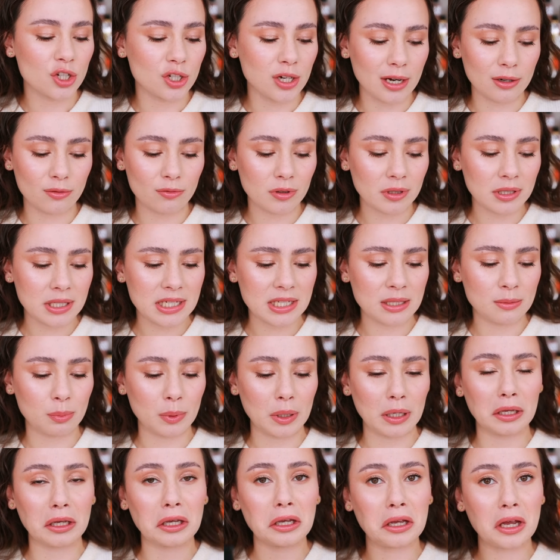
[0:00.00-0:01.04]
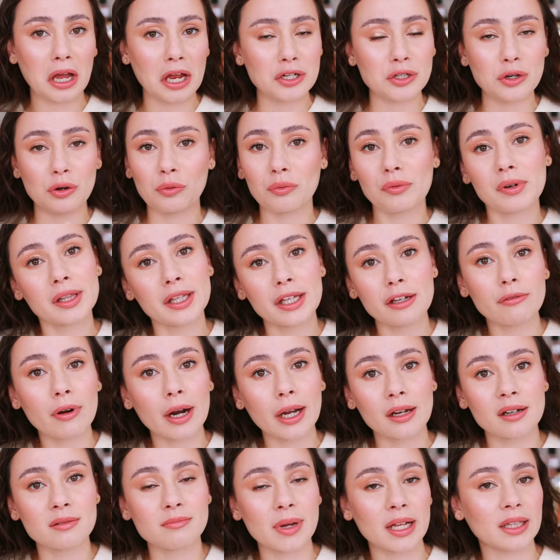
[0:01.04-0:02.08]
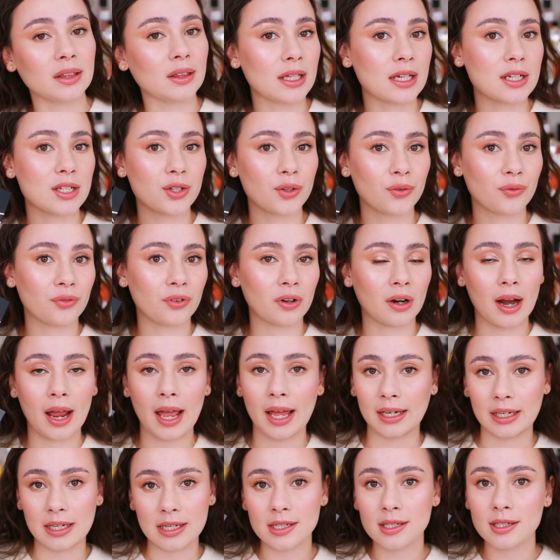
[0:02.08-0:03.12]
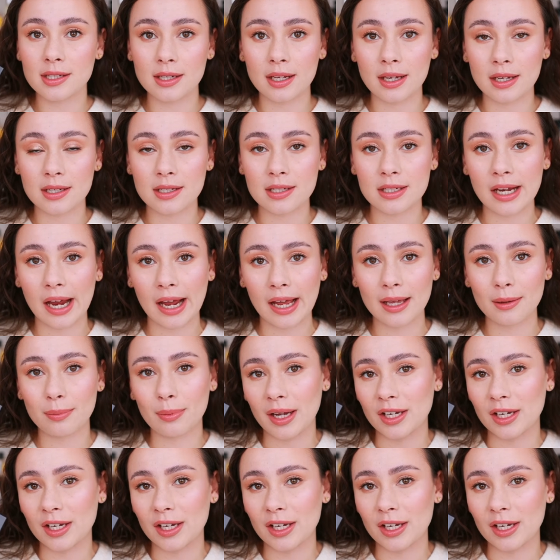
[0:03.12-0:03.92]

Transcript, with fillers: Generally speaking, I don't really recommend this for any skin type.